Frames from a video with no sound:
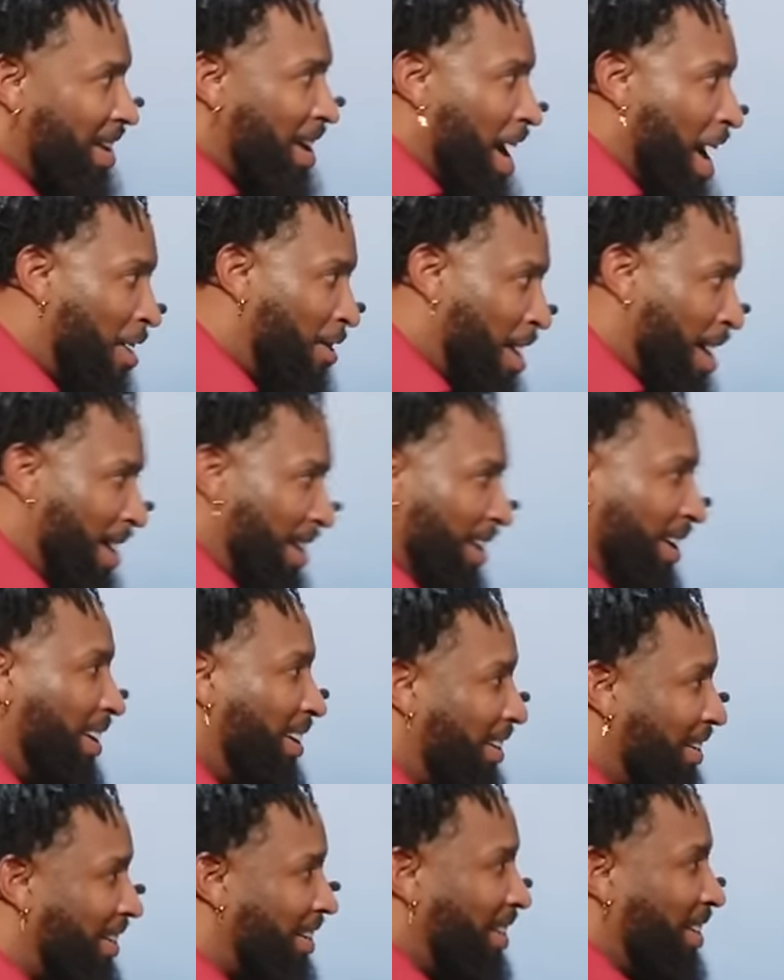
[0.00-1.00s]
all right.
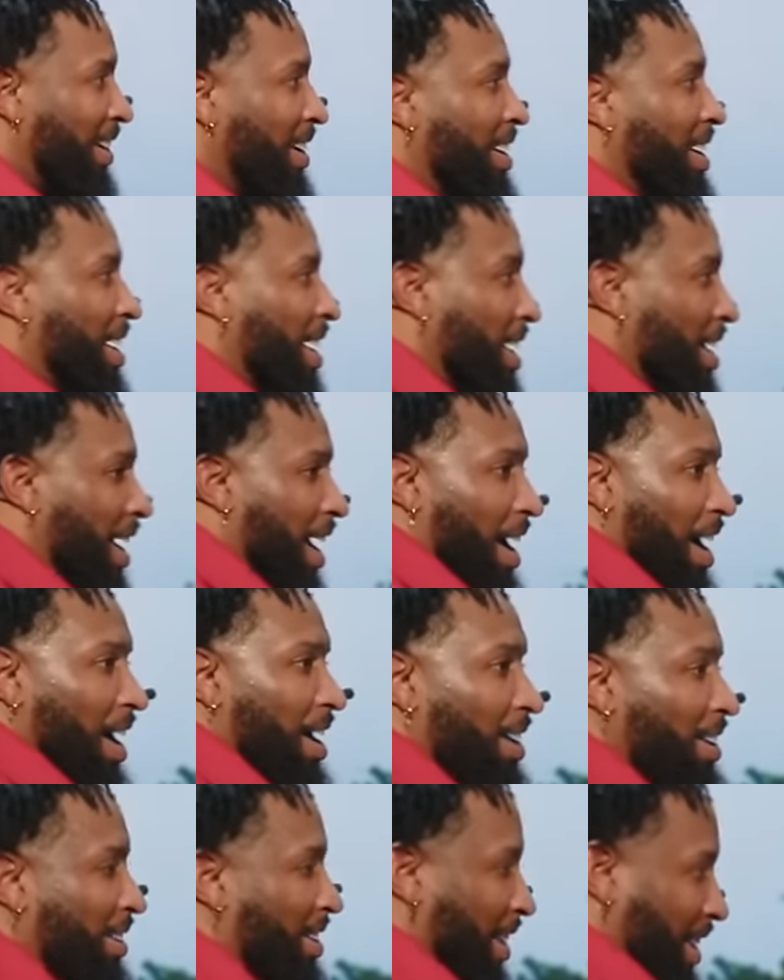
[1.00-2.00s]

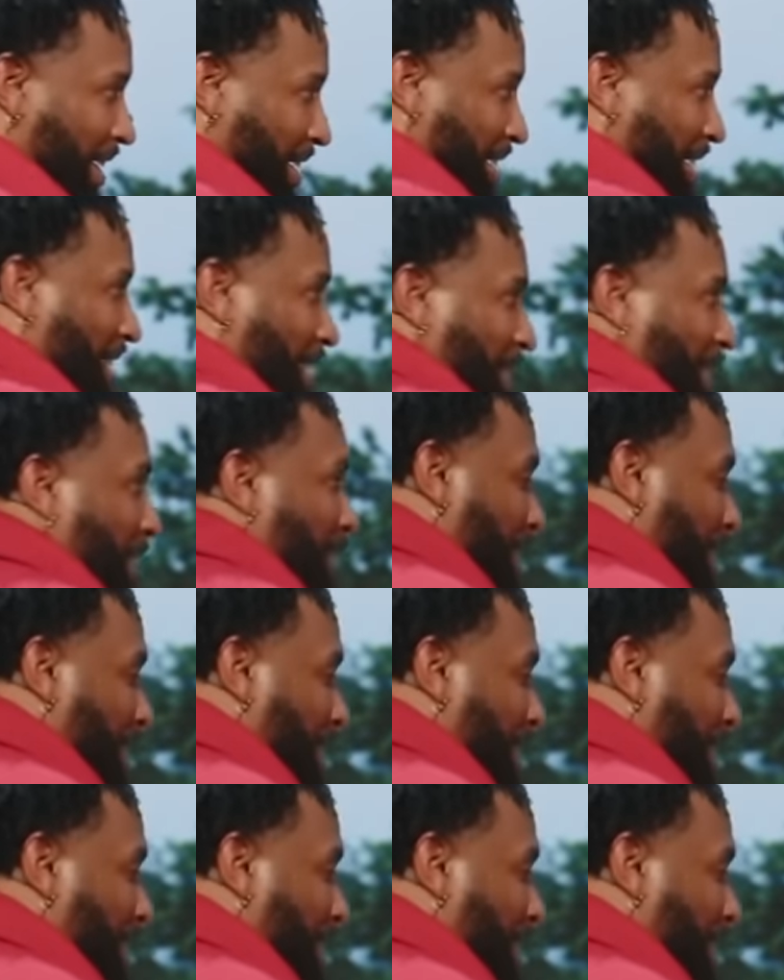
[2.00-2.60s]
D, D,